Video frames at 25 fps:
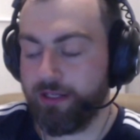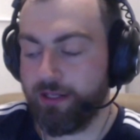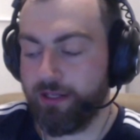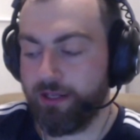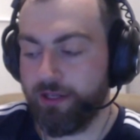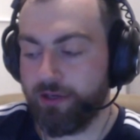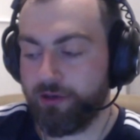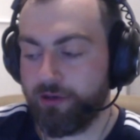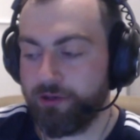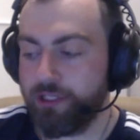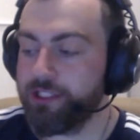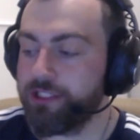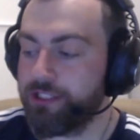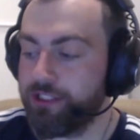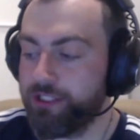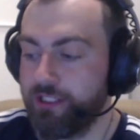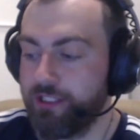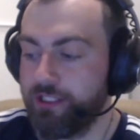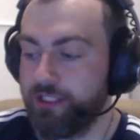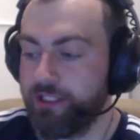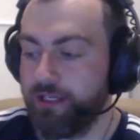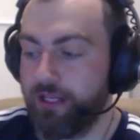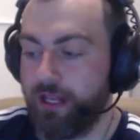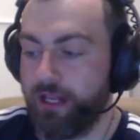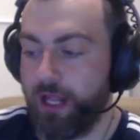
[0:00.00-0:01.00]

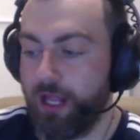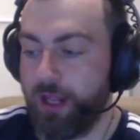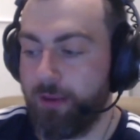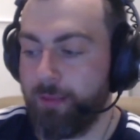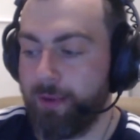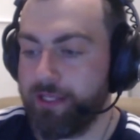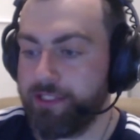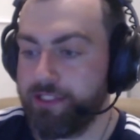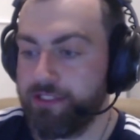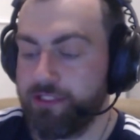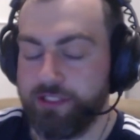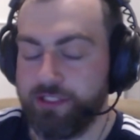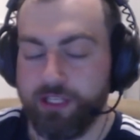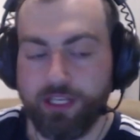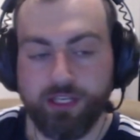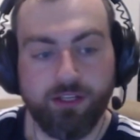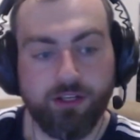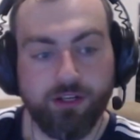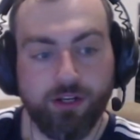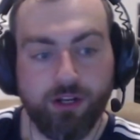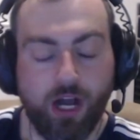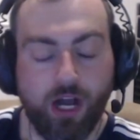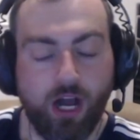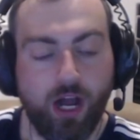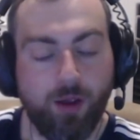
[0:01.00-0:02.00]
Christian messages. And
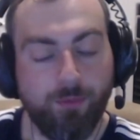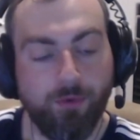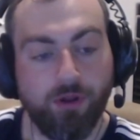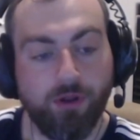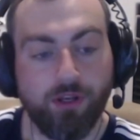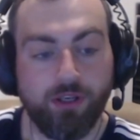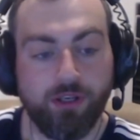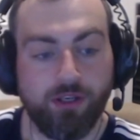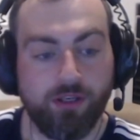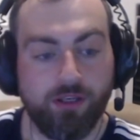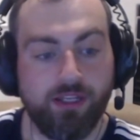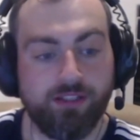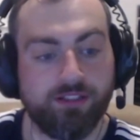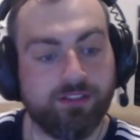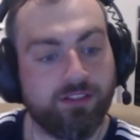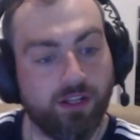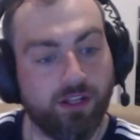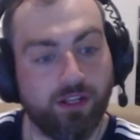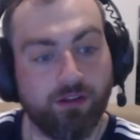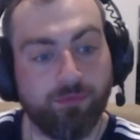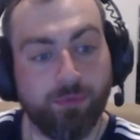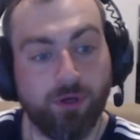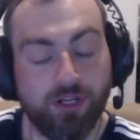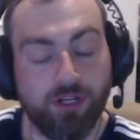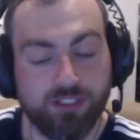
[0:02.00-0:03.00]
I'm not necessarily a
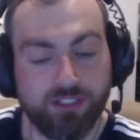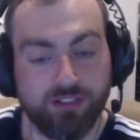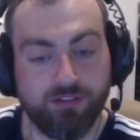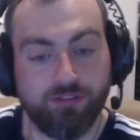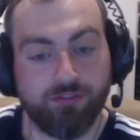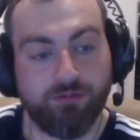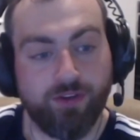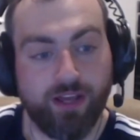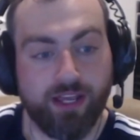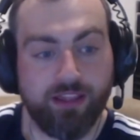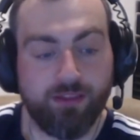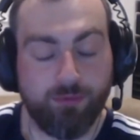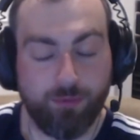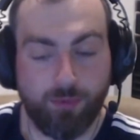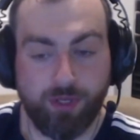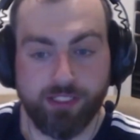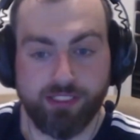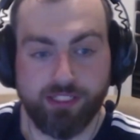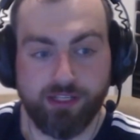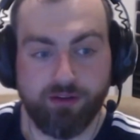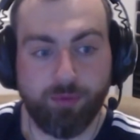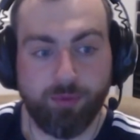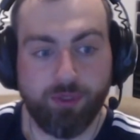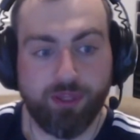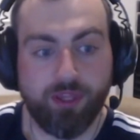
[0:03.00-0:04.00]
person of faith
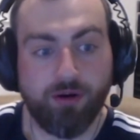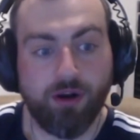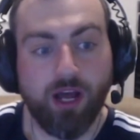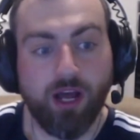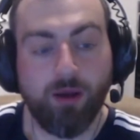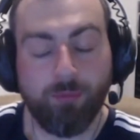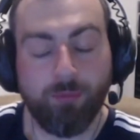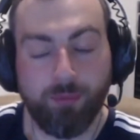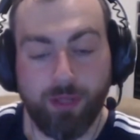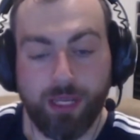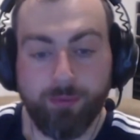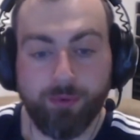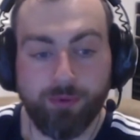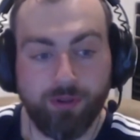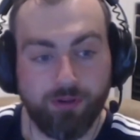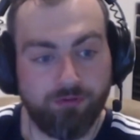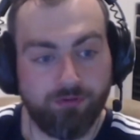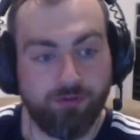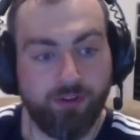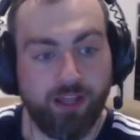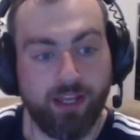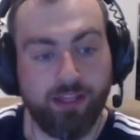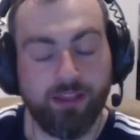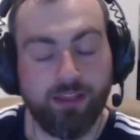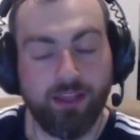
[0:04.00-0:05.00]
myself, but there are people of
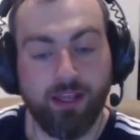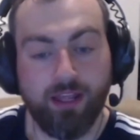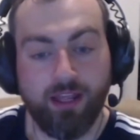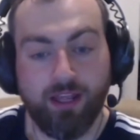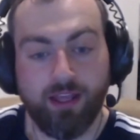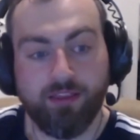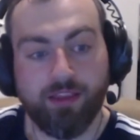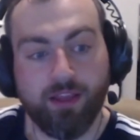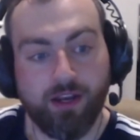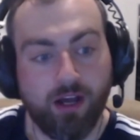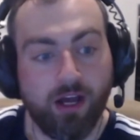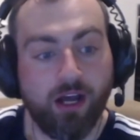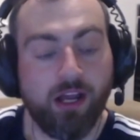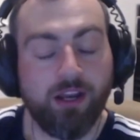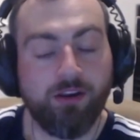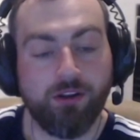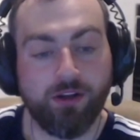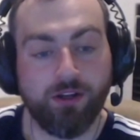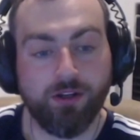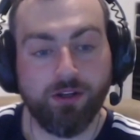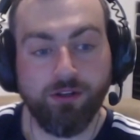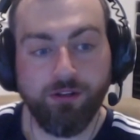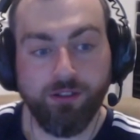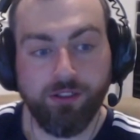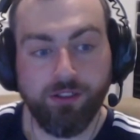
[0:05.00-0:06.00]
faith that I
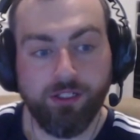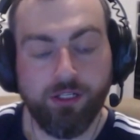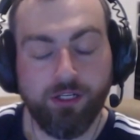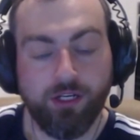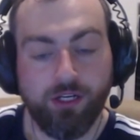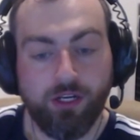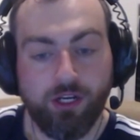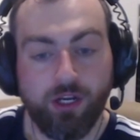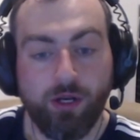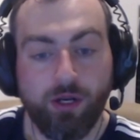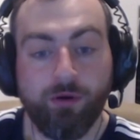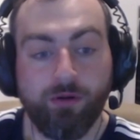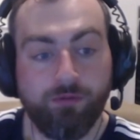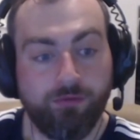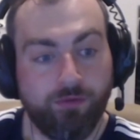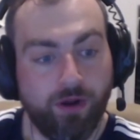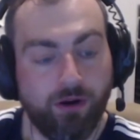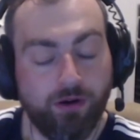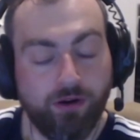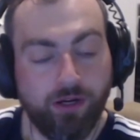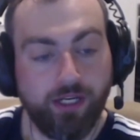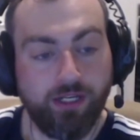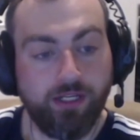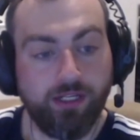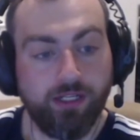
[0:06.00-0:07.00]
know who are
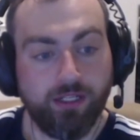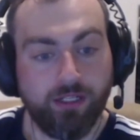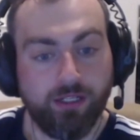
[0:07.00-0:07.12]
very